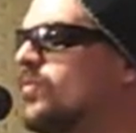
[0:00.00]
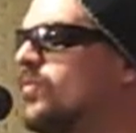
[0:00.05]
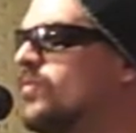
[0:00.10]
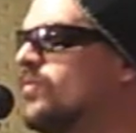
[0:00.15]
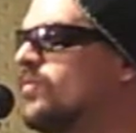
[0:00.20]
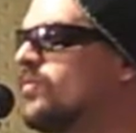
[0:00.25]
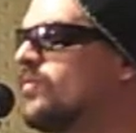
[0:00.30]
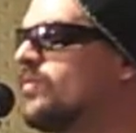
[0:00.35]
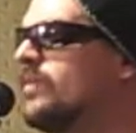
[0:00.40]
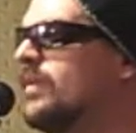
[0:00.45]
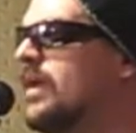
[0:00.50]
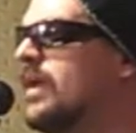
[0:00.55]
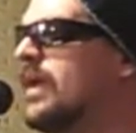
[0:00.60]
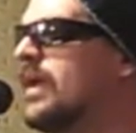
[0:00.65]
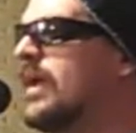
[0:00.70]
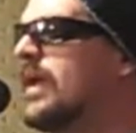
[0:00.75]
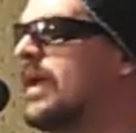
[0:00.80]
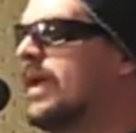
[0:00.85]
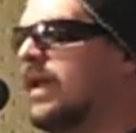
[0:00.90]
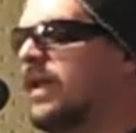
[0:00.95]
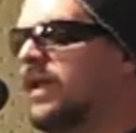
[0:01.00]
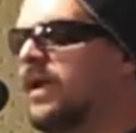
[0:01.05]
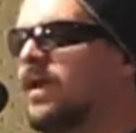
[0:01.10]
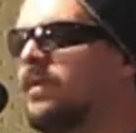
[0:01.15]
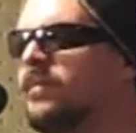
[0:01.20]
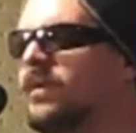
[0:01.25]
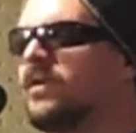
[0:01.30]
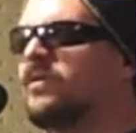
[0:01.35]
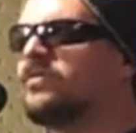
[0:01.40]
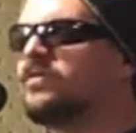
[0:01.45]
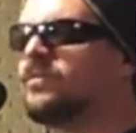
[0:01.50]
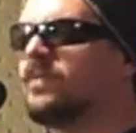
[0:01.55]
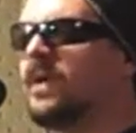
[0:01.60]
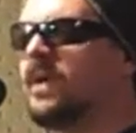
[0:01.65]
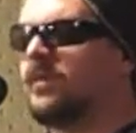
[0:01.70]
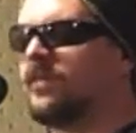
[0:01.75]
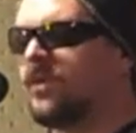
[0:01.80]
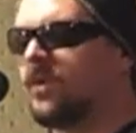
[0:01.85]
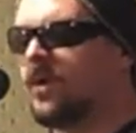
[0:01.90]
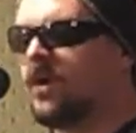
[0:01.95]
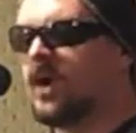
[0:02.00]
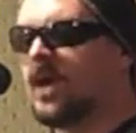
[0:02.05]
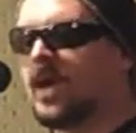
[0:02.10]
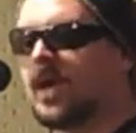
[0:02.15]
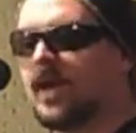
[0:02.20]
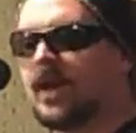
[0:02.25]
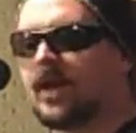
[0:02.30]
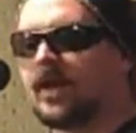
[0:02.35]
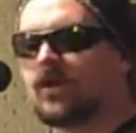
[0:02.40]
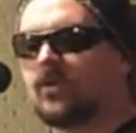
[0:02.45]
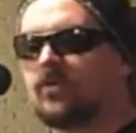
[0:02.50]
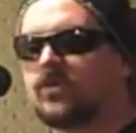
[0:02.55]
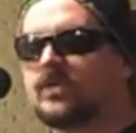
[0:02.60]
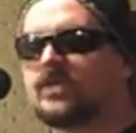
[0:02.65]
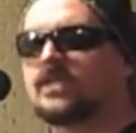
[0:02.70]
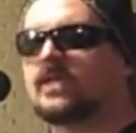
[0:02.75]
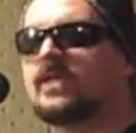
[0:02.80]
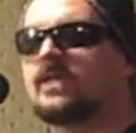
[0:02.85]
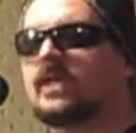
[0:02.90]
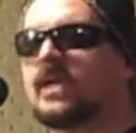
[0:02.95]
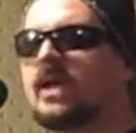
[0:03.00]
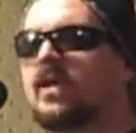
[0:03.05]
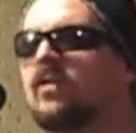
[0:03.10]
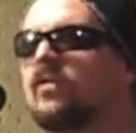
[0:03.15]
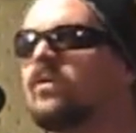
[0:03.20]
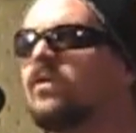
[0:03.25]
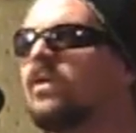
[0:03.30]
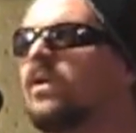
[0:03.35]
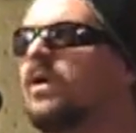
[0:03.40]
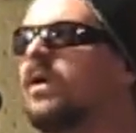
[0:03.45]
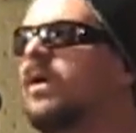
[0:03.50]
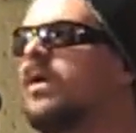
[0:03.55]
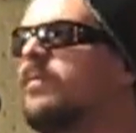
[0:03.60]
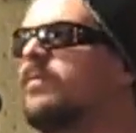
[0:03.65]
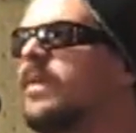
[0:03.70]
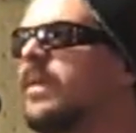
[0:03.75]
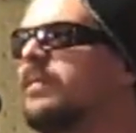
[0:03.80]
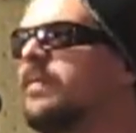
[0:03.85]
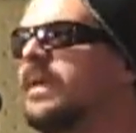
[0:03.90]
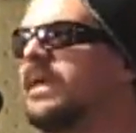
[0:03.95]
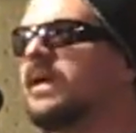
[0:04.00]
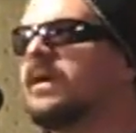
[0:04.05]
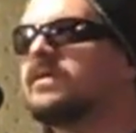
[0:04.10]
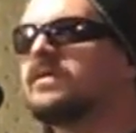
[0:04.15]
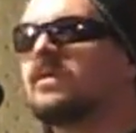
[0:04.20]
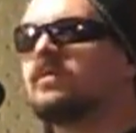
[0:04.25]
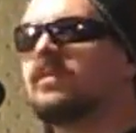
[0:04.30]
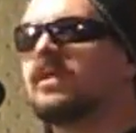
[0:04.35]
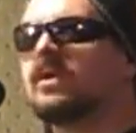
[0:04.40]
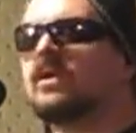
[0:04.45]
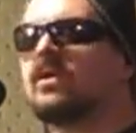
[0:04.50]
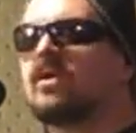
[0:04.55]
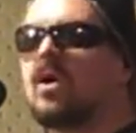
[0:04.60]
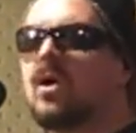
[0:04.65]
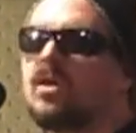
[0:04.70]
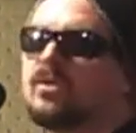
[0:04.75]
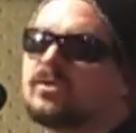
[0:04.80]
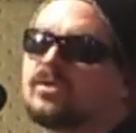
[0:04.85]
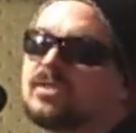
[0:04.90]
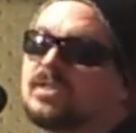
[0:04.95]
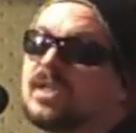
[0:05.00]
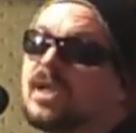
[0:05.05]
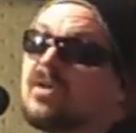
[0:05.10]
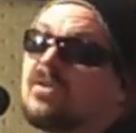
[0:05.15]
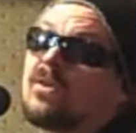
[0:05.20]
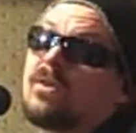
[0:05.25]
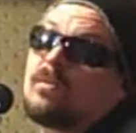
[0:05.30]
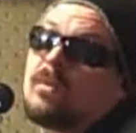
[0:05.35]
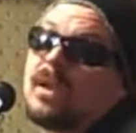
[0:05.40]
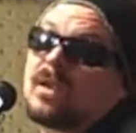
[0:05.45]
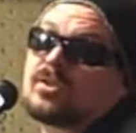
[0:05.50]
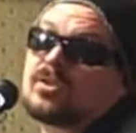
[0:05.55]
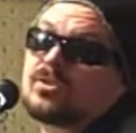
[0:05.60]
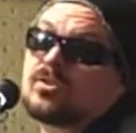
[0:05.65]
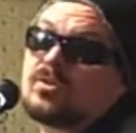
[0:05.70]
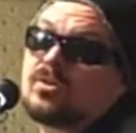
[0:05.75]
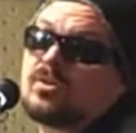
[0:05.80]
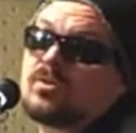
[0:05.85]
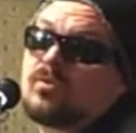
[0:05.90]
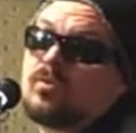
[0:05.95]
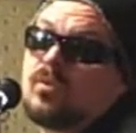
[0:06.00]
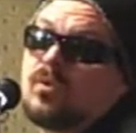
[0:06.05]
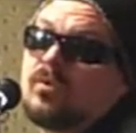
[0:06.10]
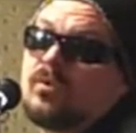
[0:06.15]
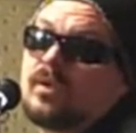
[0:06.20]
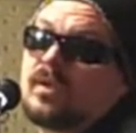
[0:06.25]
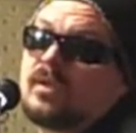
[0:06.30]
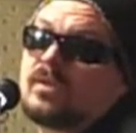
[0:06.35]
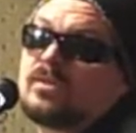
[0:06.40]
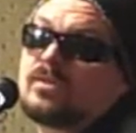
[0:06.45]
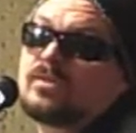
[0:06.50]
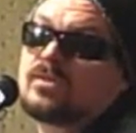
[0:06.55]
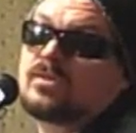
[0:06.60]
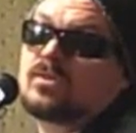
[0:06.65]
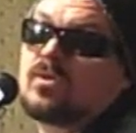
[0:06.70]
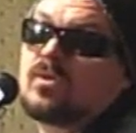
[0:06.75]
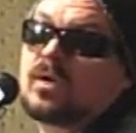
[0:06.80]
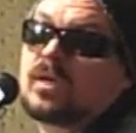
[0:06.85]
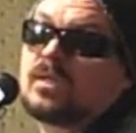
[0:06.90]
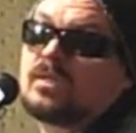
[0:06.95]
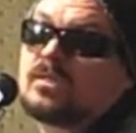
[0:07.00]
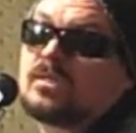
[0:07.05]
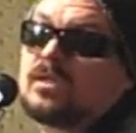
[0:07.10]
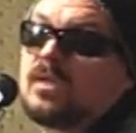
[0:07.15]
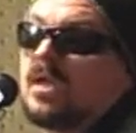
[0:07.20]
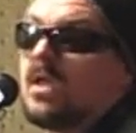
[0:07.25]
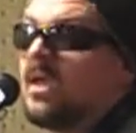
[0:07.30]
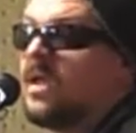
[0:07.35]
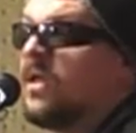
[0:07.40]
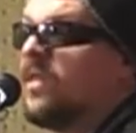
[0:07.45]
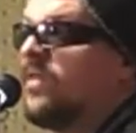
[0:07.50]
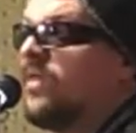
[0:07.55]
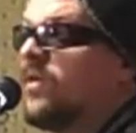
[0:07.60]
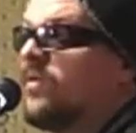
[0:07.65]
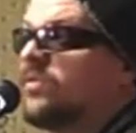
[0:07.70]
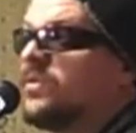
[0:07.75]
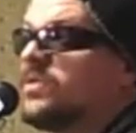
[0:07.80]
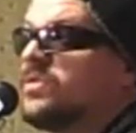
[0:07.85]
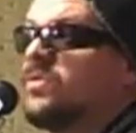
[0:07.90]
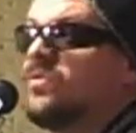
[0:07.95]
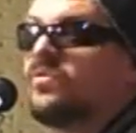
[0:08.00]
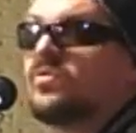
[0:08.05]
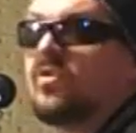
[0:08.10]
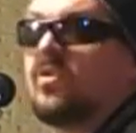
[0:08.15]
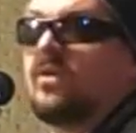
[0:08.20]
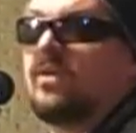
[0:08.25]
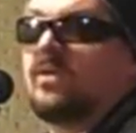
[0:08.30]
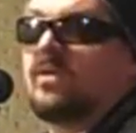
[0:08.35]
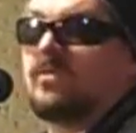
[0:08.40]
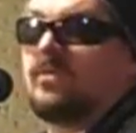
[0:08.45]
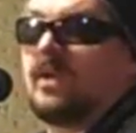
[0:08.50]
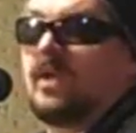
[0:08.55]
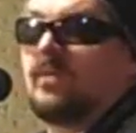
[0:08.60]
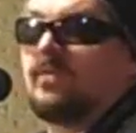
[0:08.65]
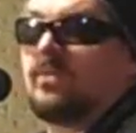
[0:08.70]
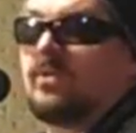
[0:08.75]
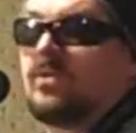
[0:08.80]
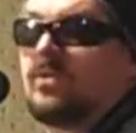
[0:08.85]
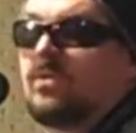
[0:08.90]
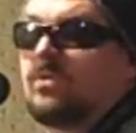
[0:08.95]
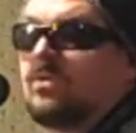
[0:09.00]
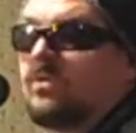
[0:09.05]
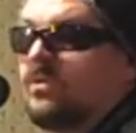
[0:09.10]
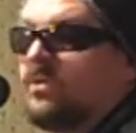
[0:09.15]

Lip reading: room, and I got my newspaper, and I go to sit down, but because I'm in a college town, I'm extra worried. So, because there was no toilet paper